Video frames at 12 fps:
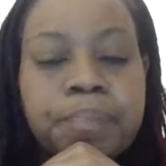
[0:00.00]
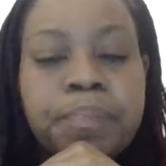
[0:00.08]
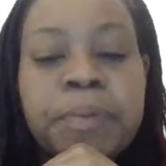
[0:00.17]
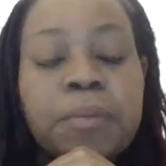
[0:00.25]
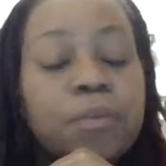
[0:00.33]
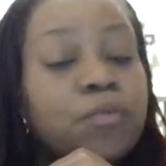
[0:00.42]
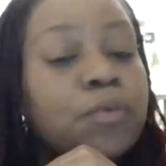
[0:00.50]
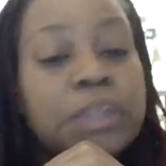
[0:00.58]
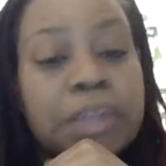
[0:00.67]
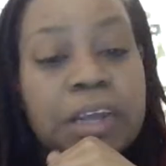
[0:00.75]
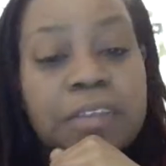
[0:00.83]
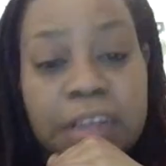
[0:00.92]
it was really
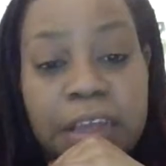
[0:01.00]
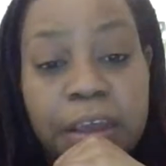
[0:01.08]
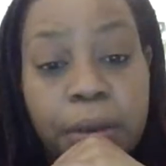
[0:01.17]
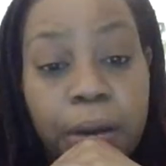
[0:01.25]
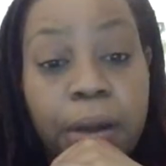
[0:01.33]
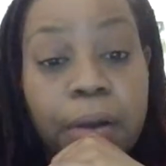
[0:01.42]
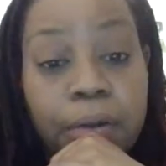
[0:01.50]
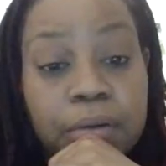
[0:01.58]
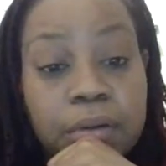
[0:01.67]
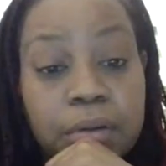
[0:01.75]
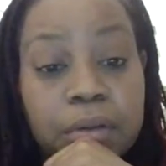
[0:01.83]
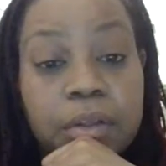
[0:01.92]
nice to hear her.
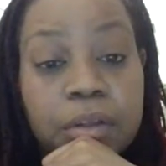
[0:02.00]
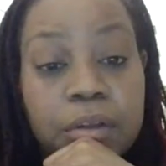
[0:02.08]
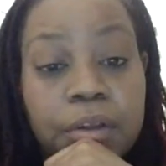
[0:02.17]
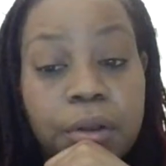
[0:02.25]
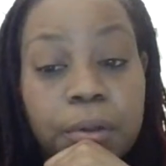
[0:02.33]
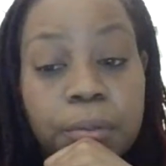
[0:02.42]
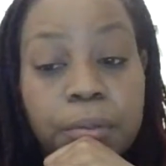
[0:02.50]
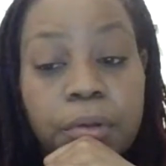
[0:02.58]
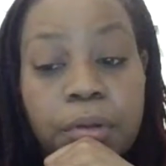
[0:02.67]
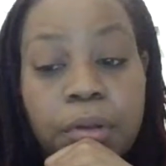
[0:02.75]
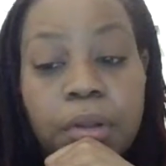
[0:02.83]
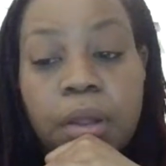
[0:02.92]
You know,
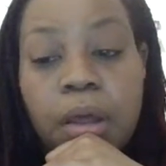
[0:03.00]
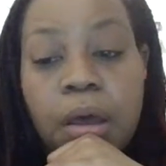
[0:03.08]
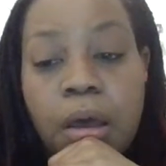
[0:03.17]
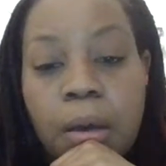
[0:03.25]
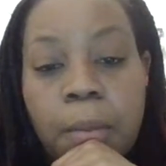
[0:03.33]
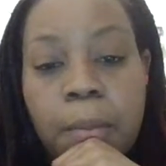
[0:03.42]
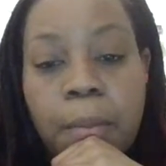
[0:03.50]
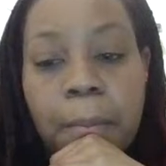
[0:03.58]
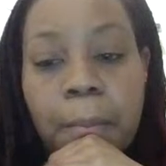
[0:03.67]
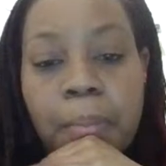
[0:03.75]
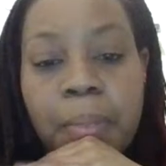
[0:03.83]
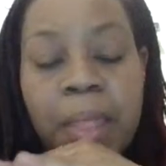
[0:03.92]

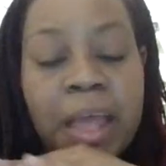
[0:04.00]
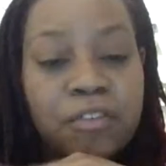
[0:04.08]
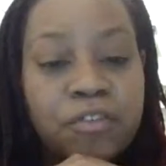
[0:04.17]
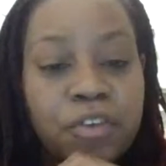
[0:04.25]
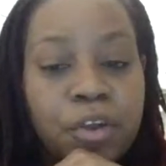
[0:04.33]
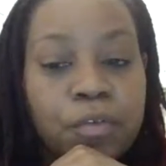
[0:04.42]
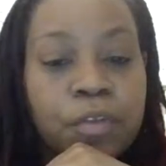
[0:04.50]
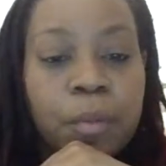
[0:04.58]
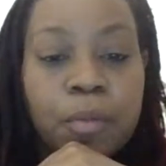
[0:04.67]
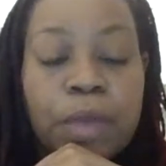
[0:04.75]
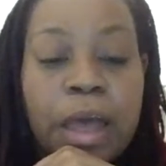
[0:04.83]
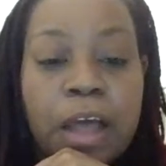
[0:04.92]
last year, some
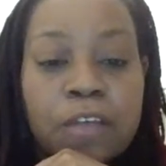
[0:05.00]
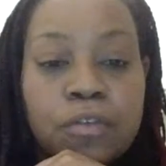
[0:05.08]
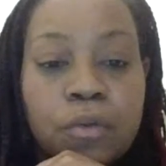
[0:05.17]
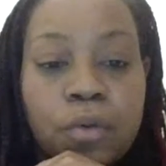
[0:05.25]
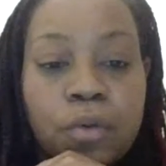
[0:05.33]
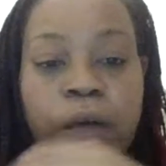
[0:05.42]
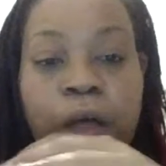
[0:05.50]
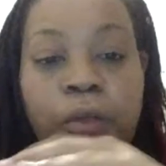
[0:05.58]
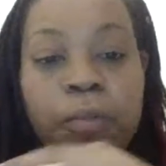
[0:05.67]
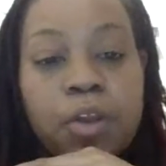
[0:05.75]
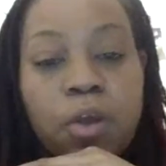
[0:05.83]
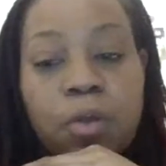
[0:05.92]
of you guys who follow
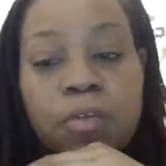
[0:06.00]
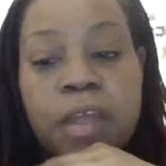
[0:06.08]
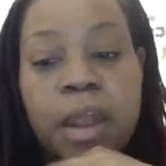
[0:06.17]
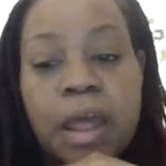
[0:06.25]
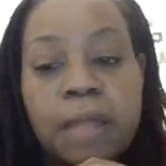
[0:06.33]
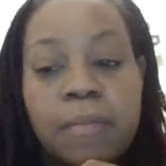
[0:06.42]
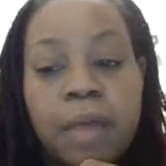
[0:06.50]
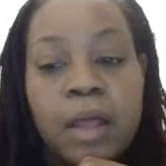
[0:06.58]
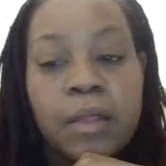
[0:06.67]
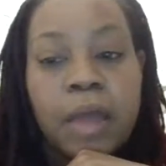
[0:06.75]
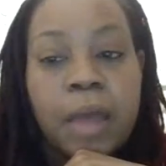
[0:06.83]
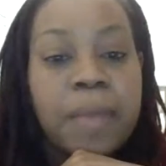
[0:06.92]
me knows that
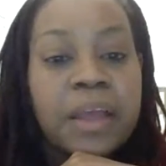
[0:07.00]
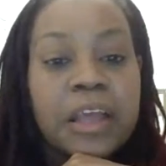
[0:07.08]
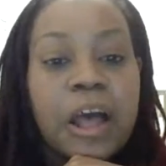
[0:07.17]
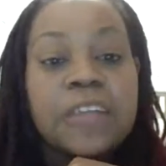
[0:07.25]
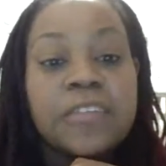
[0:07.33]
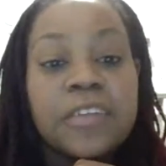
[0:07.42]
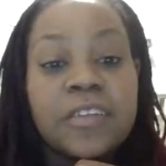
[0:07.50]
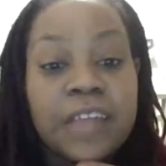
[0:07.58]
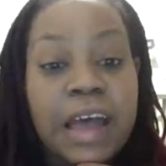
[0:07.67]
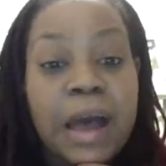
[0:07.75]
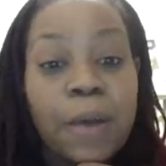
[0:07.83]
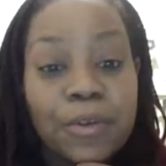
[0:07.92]
I met Constance
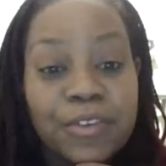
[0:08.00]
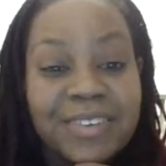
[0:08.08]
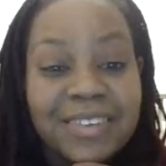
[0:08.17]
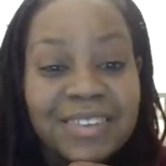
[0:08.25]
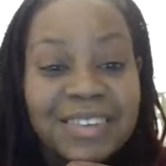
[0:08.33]
Towers.